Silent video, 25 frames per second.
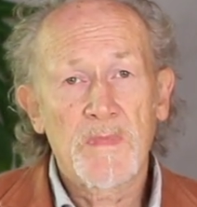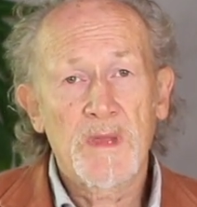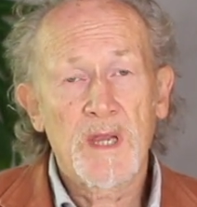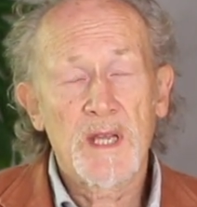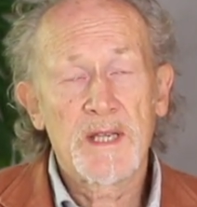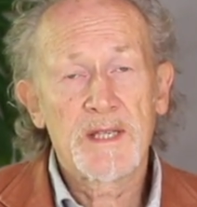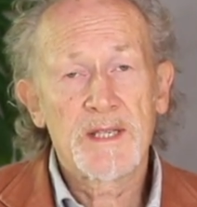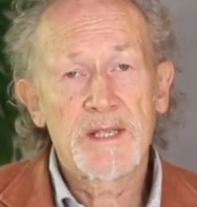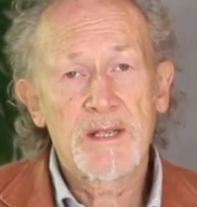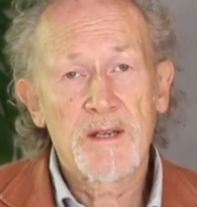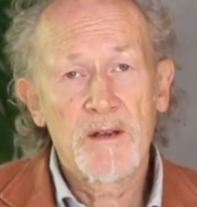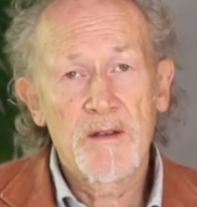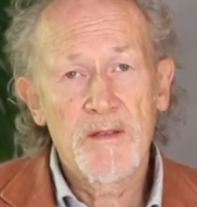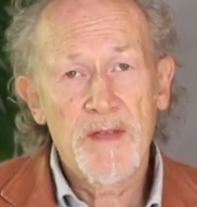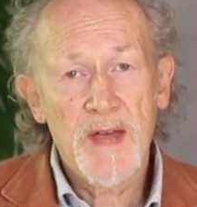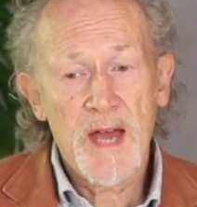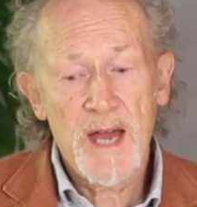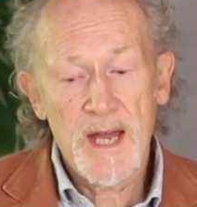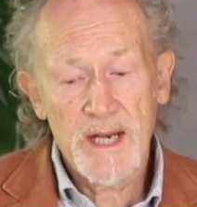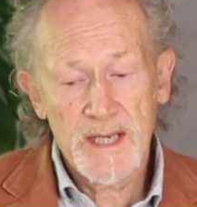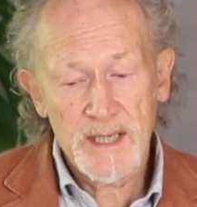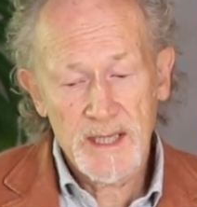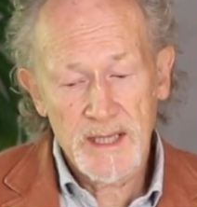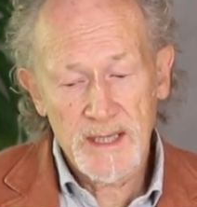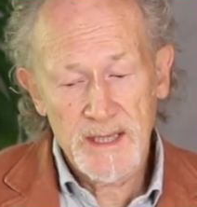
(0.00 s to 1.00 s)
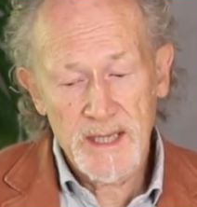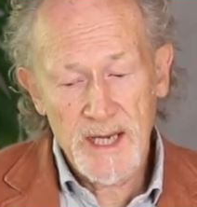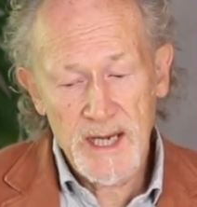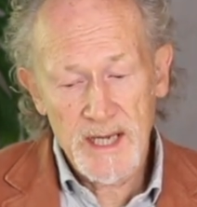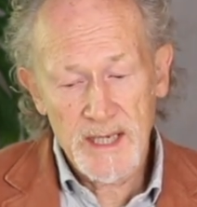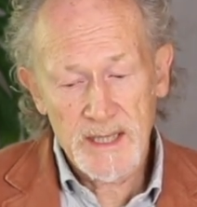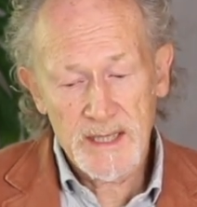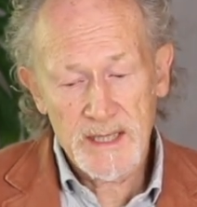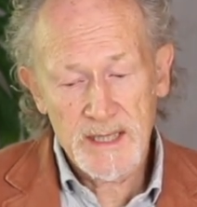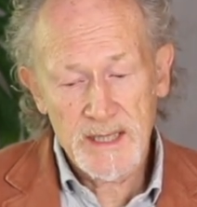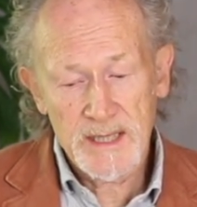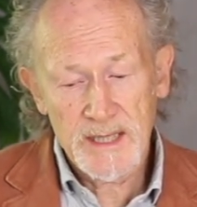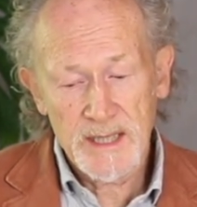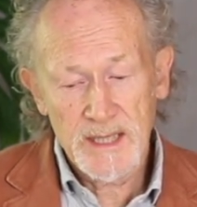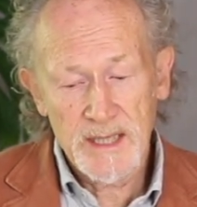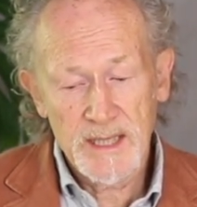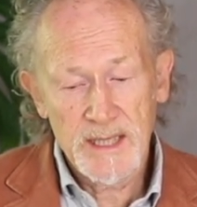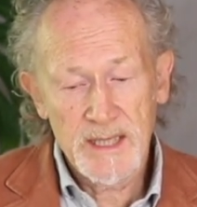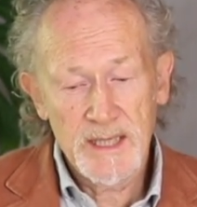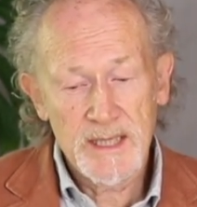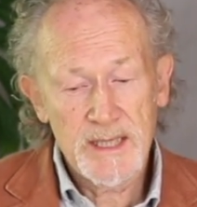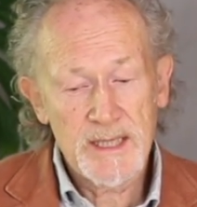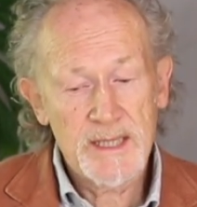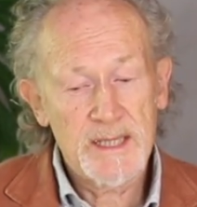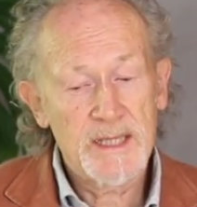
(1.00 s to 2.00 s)
So that
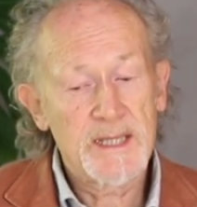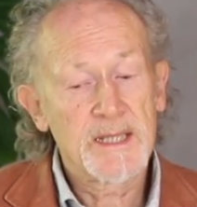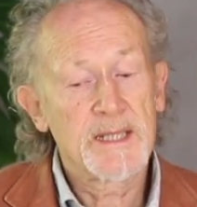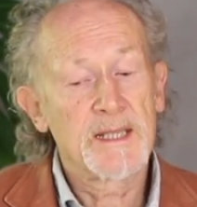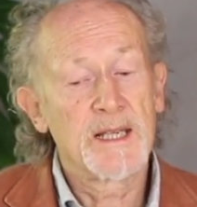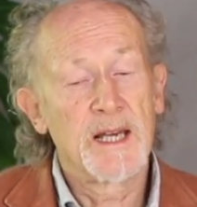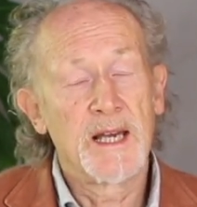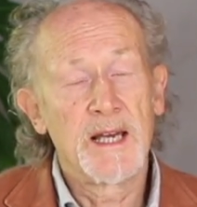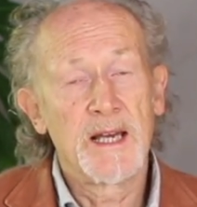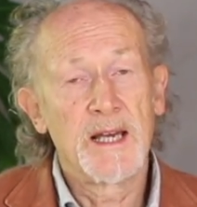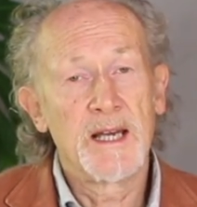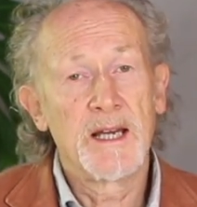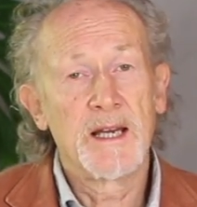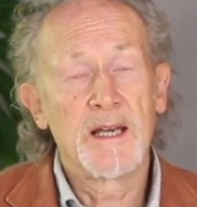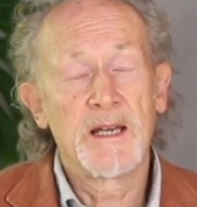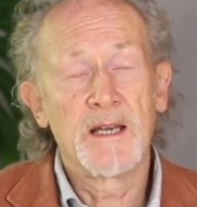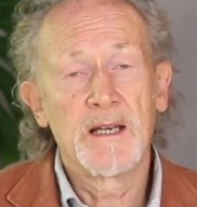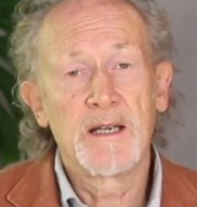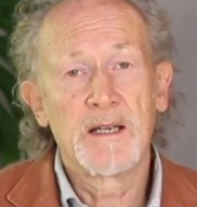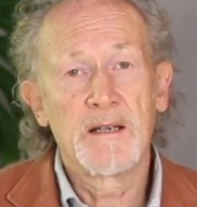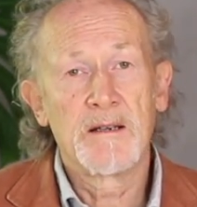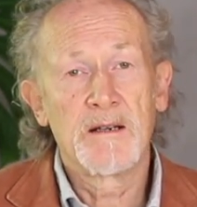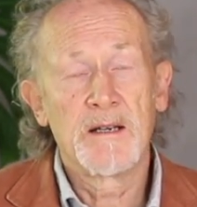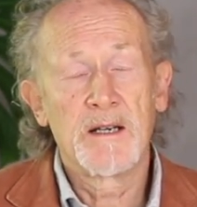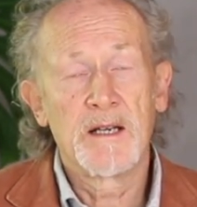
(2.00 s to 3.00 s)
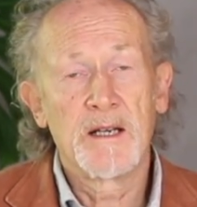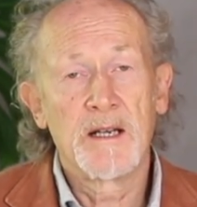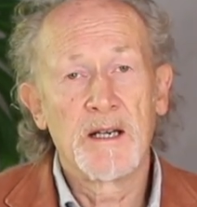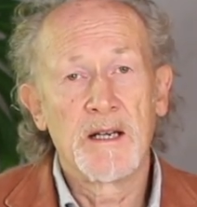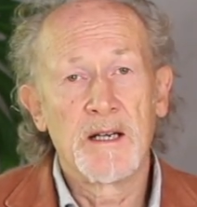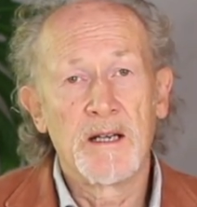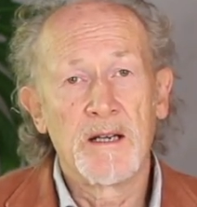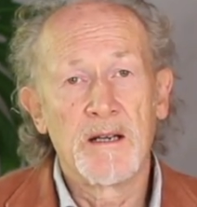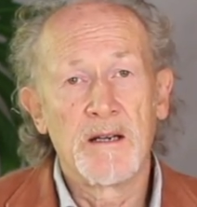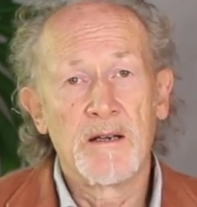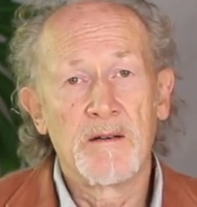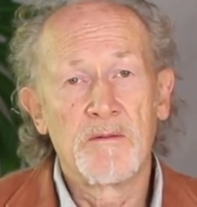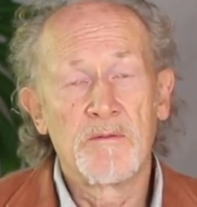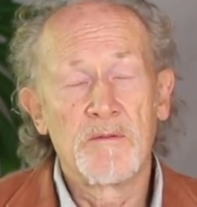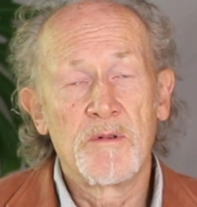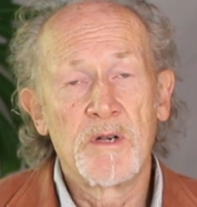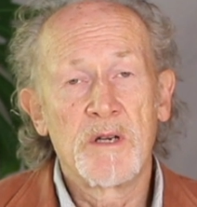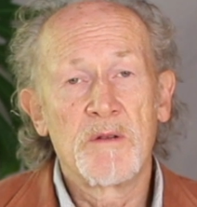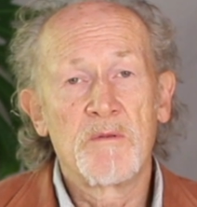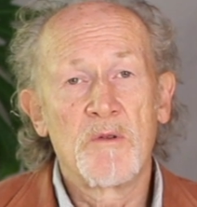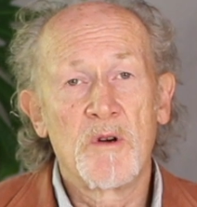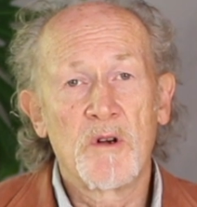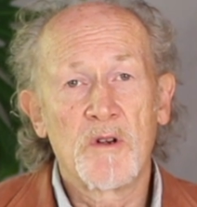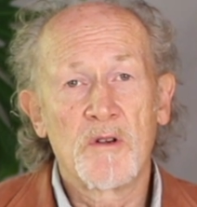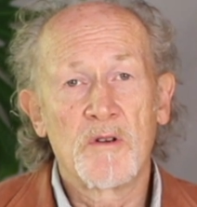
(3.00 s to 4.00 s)
is really
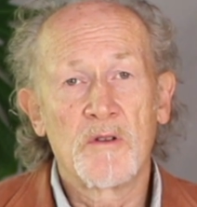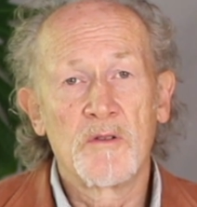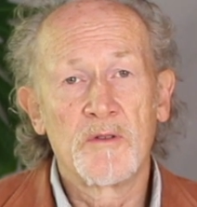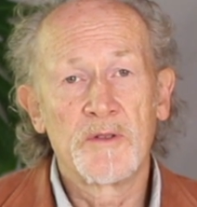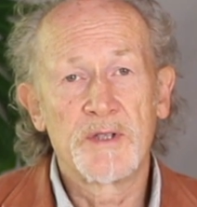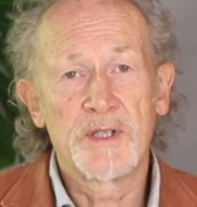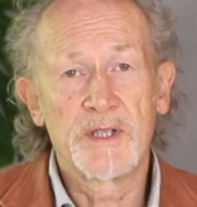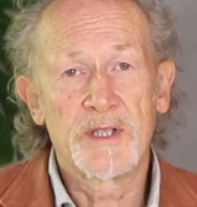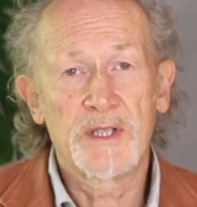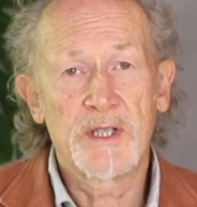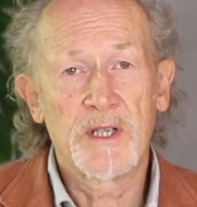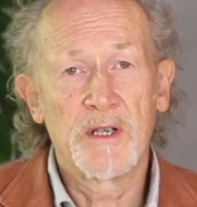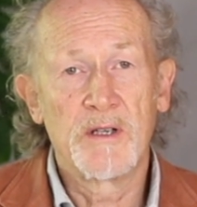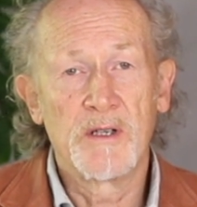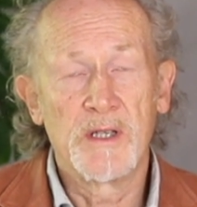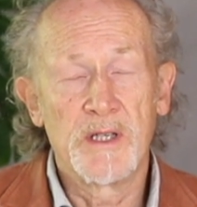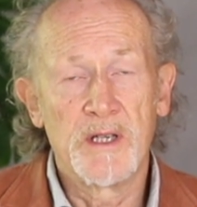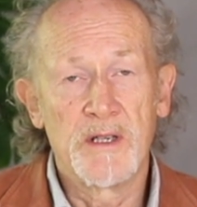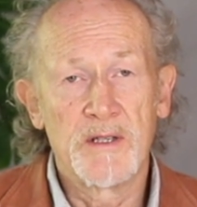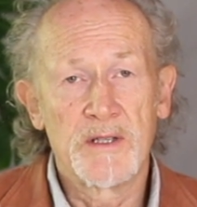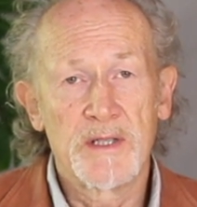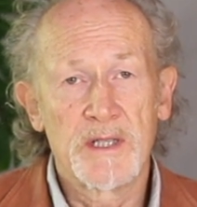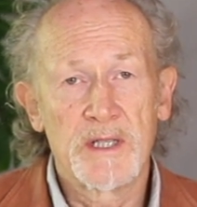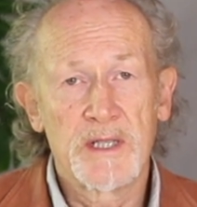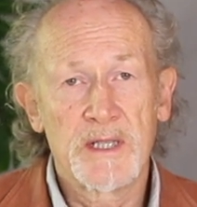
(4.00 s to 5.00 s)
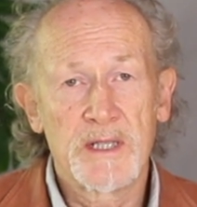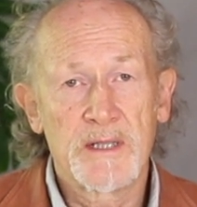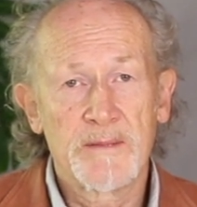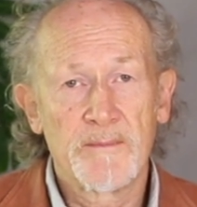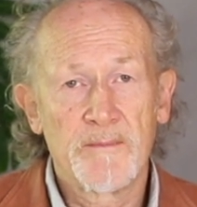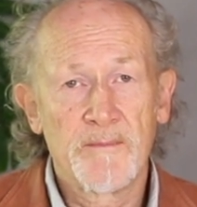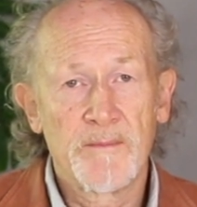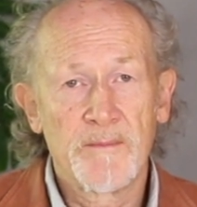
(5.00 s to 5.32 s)
what causes scoliosis.